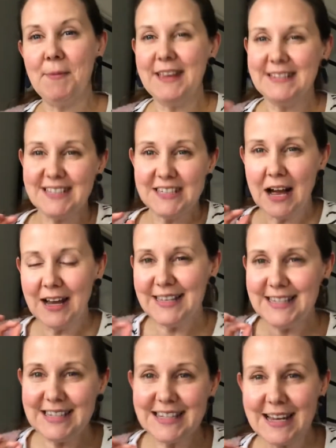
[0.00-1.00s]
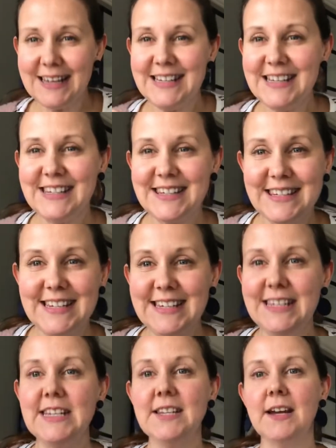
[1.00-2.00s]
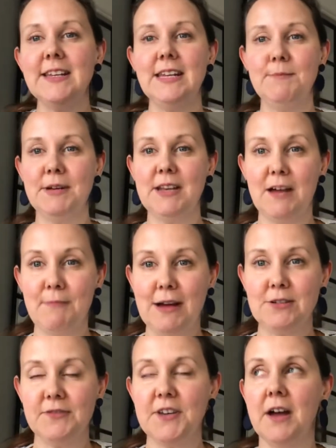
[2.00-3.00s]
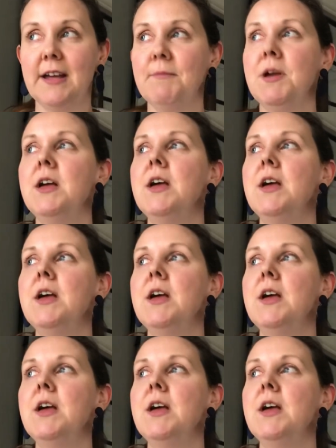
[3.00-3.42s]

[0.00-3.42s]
But there's a tiny, tiny, teeny, tiny bit amount of time